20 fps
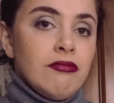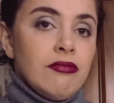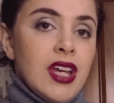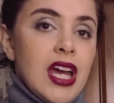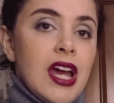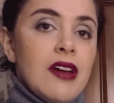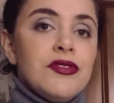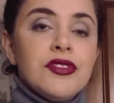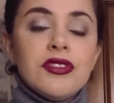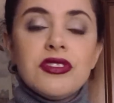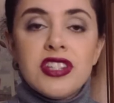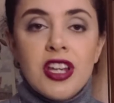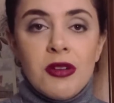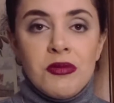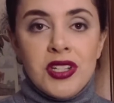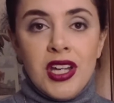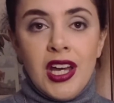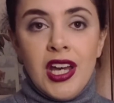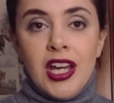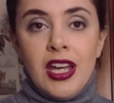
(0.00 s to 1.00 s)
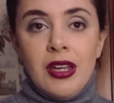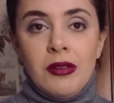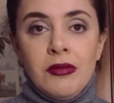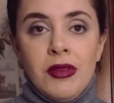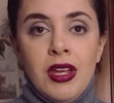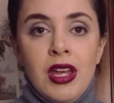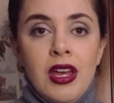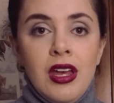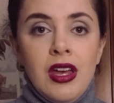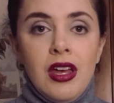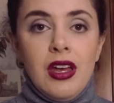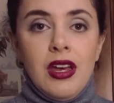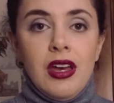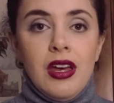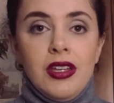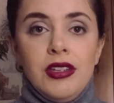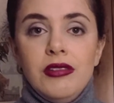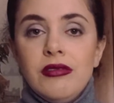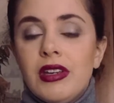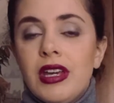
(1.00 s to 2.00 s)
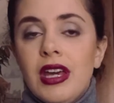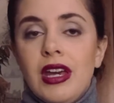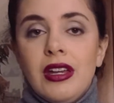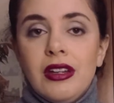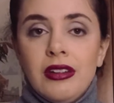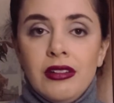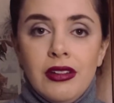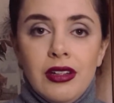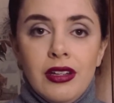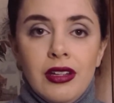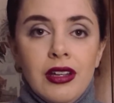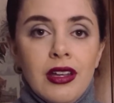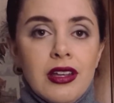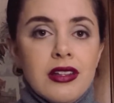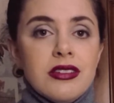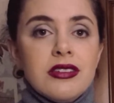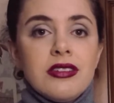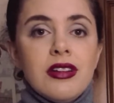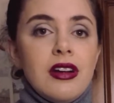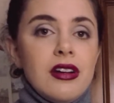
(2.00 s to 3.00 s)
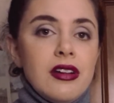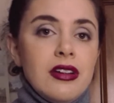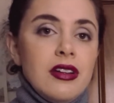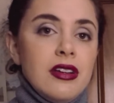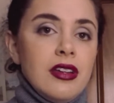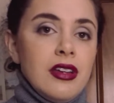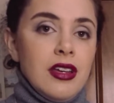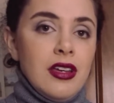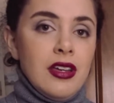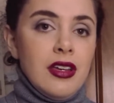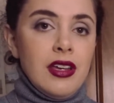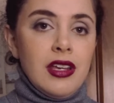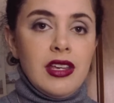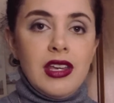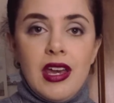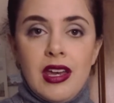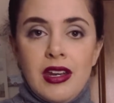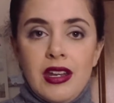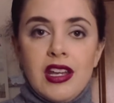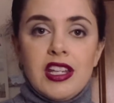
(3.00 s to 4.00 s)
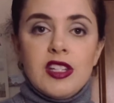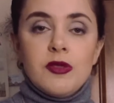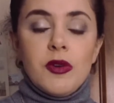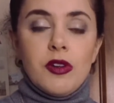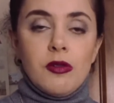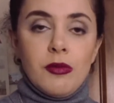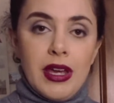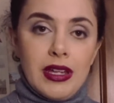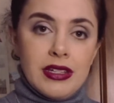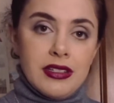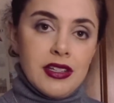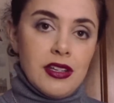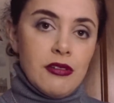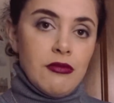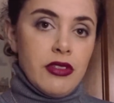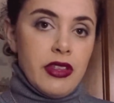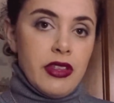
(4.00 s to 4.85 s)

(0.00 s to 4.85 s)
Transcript: after some time, you can start again experimenting with